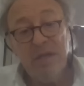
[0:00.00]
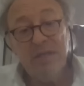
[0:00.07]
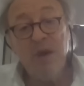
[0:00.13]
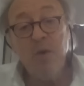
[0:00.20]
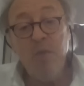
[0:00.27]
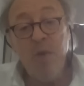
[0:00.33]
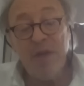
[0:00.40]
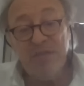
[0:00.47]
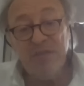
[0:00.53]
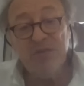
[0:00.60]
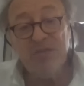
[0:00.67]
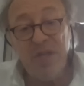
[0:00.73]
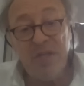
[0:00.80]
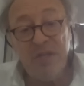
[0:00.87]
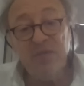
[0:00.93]
Now, once you
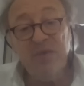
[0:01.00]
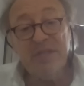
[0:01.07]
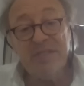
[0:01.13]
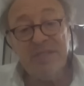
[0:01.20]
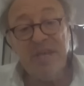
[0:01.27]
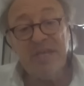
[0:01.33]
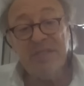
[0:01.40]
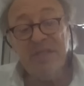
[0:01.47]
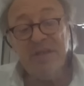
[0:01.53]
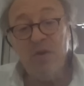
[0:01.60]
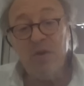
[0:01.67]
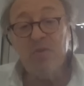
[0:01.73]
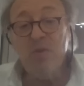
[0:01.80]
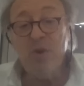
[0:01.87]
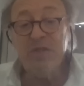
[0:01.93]
start reassessing
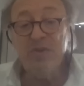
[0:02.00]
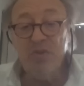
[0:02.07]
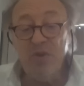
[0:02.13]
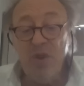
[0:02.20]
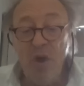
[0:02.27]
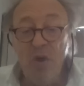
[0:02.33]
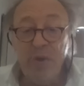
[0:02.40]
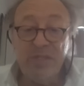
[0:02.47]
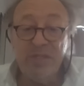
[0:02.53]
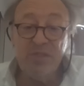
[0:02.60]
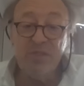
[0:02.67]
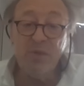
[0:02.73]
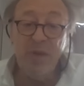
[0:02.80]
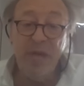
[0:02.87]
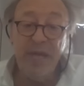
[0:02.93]
on what you know, it's
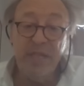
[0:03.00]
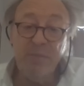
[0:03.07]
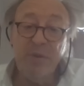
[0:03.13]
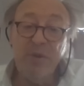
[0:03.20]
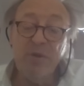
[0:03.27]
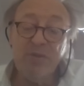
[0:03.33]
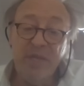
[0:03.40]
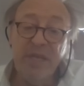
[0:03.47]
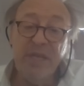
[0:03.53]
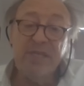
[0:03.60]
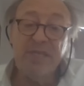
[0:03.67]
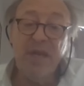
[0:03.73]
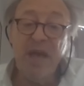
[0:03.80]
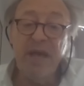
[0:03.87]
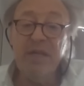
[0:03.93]
too late because the
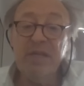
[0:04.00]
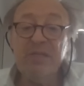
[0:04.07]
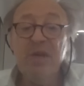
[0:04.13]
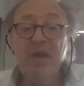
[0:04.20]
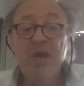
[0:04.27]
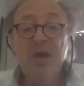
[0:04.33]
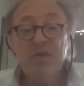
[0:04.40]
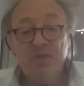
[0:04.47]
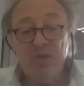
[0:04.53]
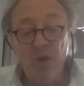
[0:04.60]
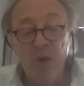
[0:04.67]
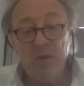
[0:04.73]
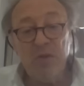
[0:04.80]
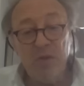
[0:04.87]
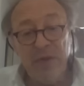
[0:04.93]
insiders
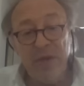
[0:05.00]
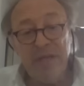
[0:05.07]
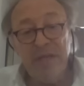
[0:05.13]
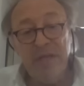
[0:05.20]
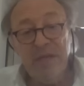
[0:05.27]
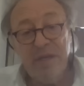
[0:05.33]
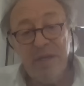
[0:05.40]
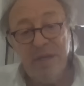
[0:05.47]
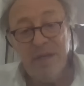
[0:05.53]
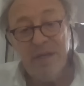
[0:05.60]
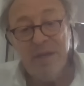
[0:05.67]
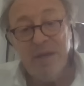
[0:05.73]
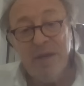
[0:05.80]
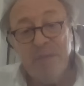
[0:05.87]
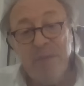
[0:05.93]
sold already.
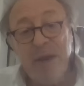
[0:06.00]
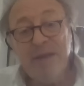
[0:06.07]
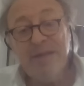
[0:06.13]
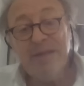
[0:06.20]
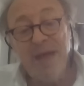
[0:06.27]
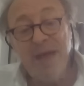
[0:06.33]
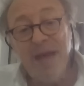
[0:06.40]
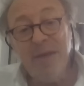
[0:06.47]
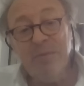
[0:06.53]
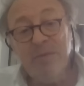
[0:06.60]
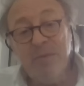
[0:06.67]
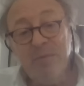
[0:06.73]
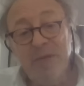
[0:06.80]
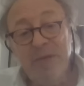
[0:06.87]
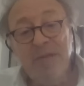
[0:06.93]
By the time
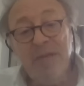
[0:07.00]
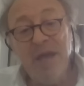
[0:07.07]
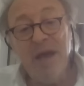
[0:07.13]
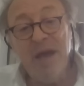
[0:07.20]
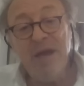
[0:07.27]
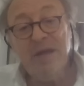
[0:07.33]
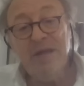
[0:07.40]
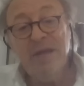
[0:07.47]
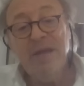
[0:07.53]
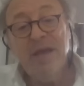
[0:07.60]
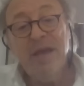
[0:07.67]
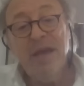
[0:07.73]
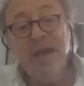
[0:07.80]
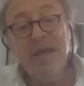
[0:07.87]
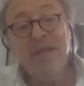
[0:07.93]
the media
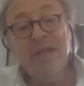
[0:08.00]
and